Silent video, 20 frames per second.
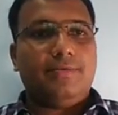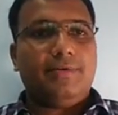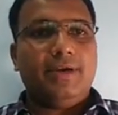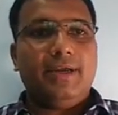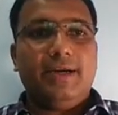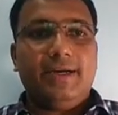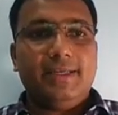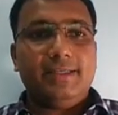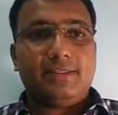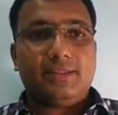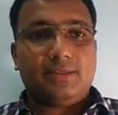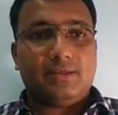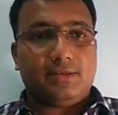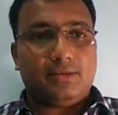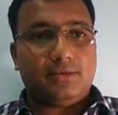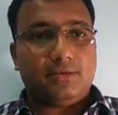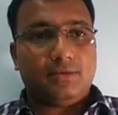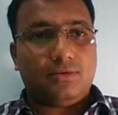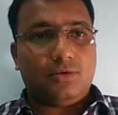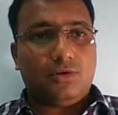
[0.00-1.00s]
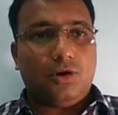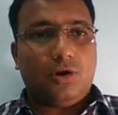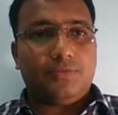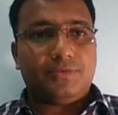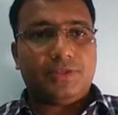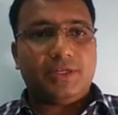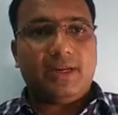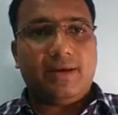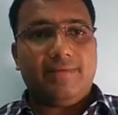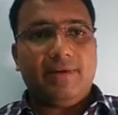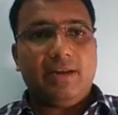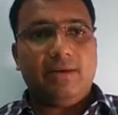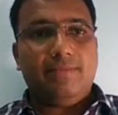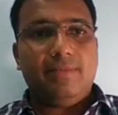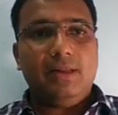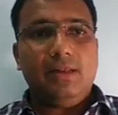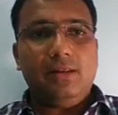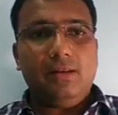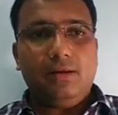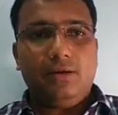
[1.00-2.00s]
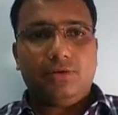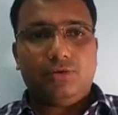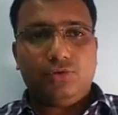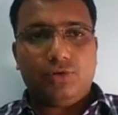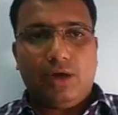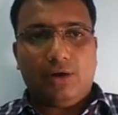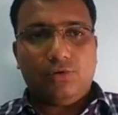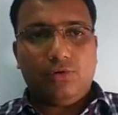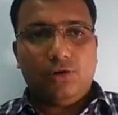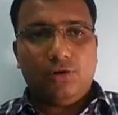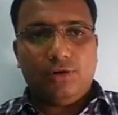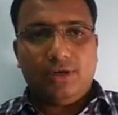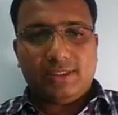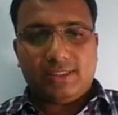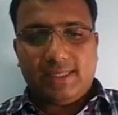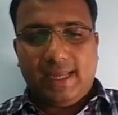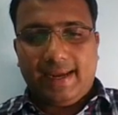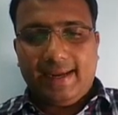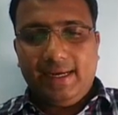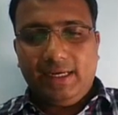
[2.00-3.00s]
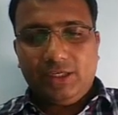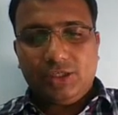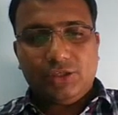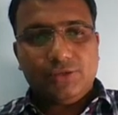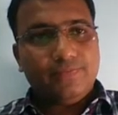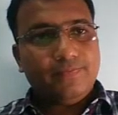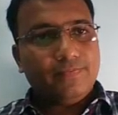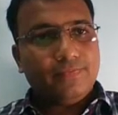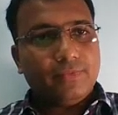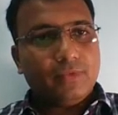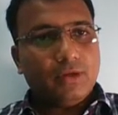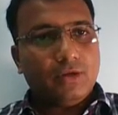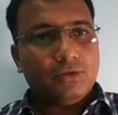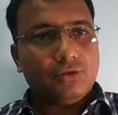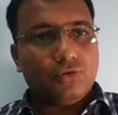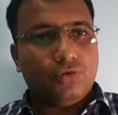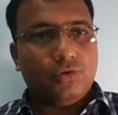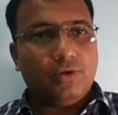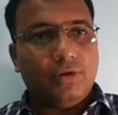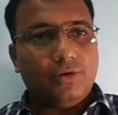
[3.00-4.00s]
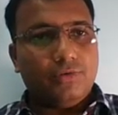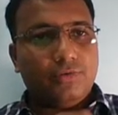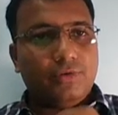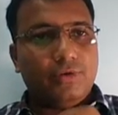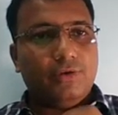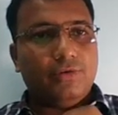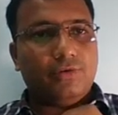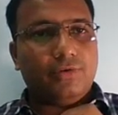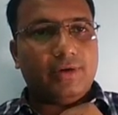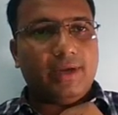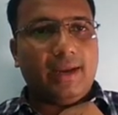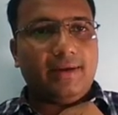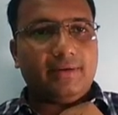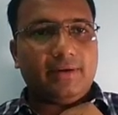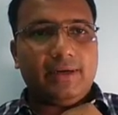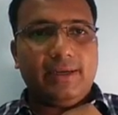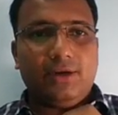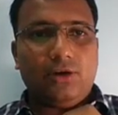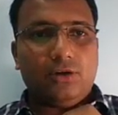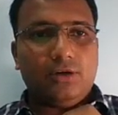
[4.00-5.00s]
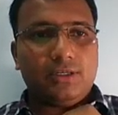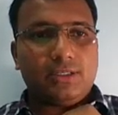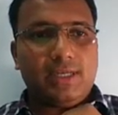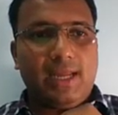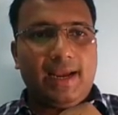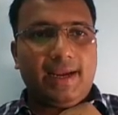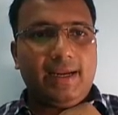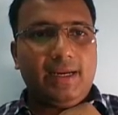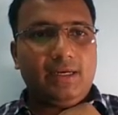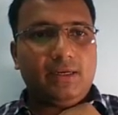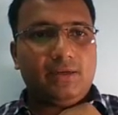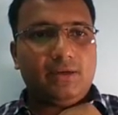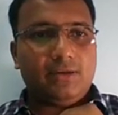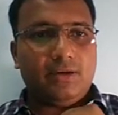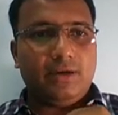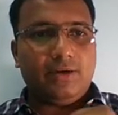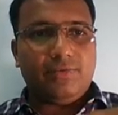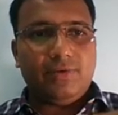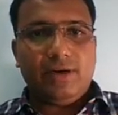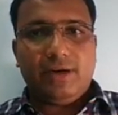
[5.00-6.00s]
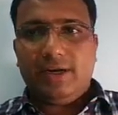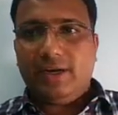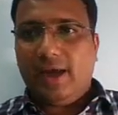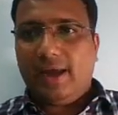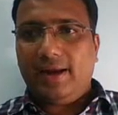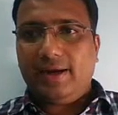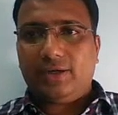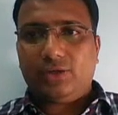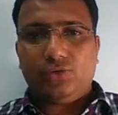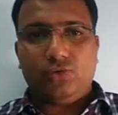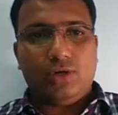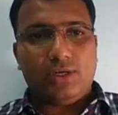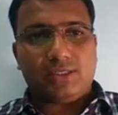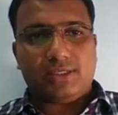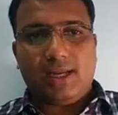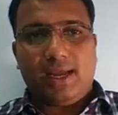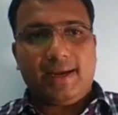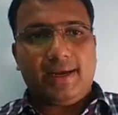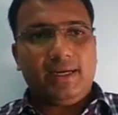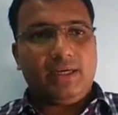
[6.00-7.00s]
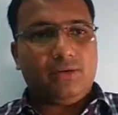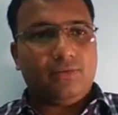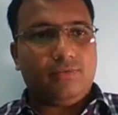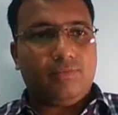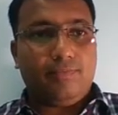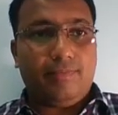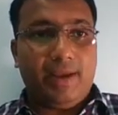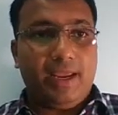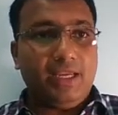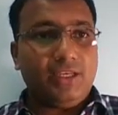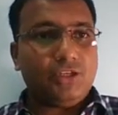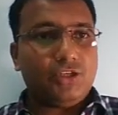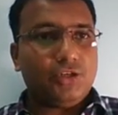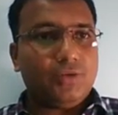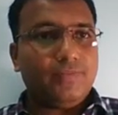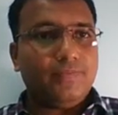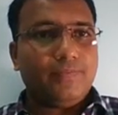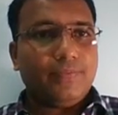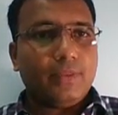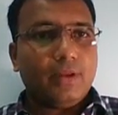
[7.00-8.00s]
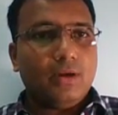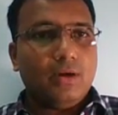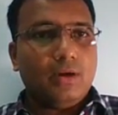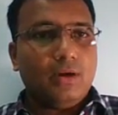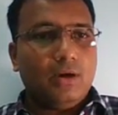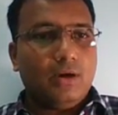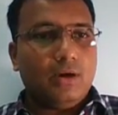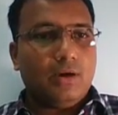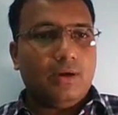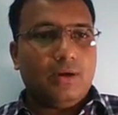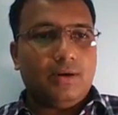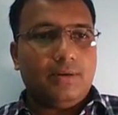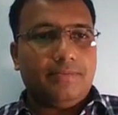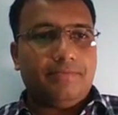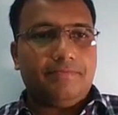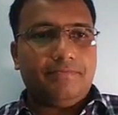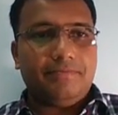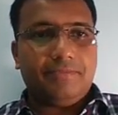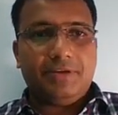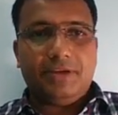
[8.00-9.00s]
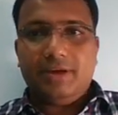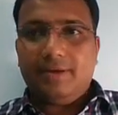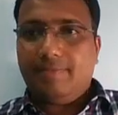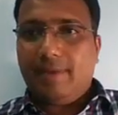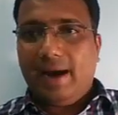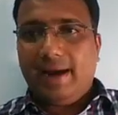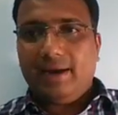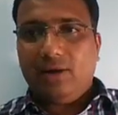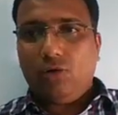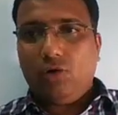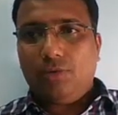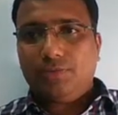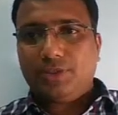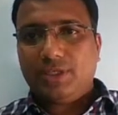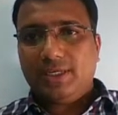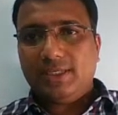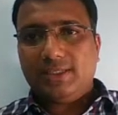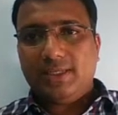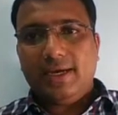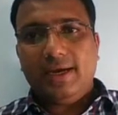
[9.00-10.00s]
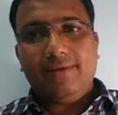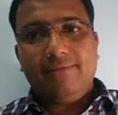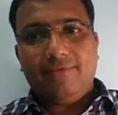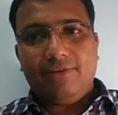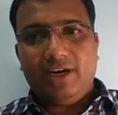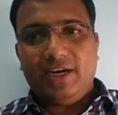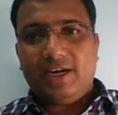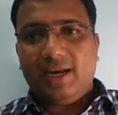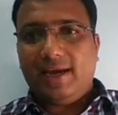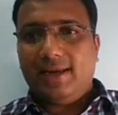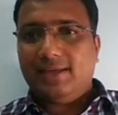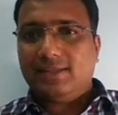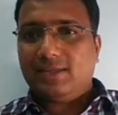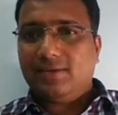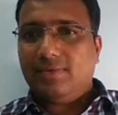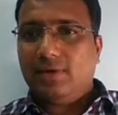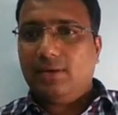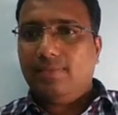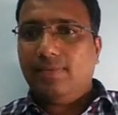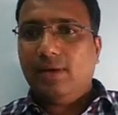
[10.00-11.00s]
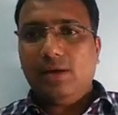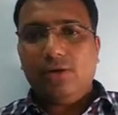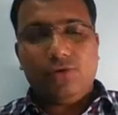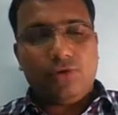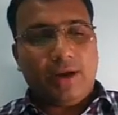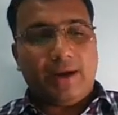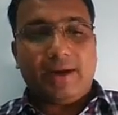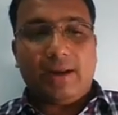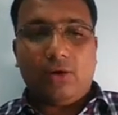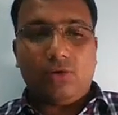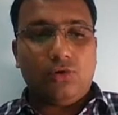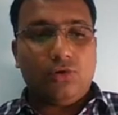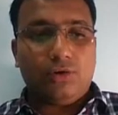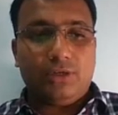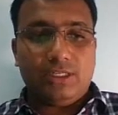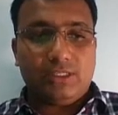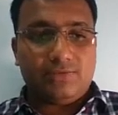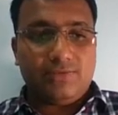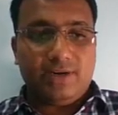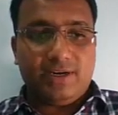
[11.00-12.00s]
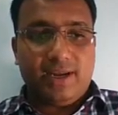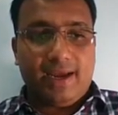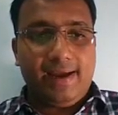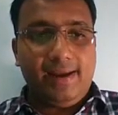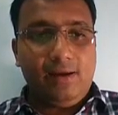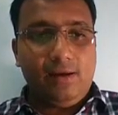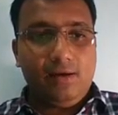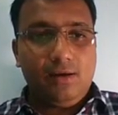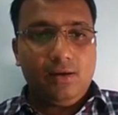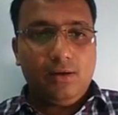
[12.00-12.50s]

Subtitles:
here it is option available to download a Snagit. So you can click on a Snagit, it will redirect to a Snagit page. Here buy now option is there, free trial is available, you can download this free trial.